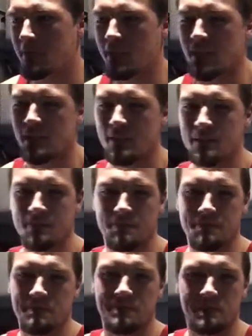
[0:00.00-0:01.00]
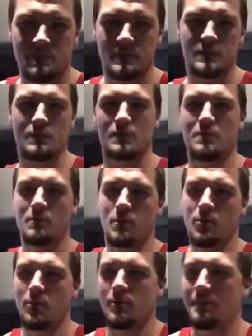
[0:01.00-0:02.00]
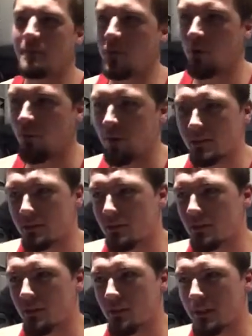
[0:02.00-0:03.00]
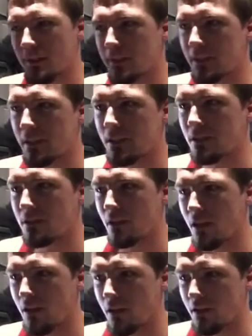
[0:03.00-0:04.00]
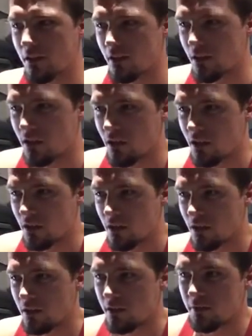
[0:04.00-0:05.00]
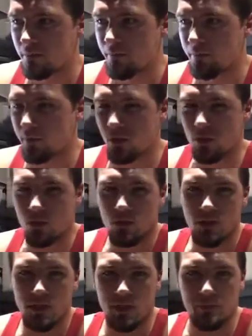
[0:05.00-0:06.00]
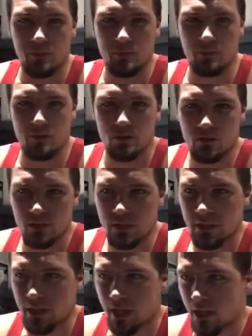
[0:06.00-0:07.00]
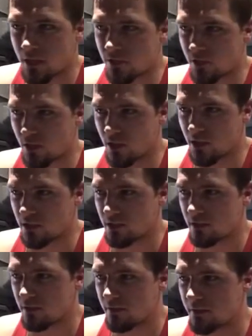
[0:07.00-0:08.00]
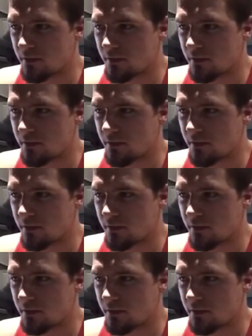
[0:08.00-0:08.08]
yeah, more ways to do it is, you know, a lot of people eat out of their trucks.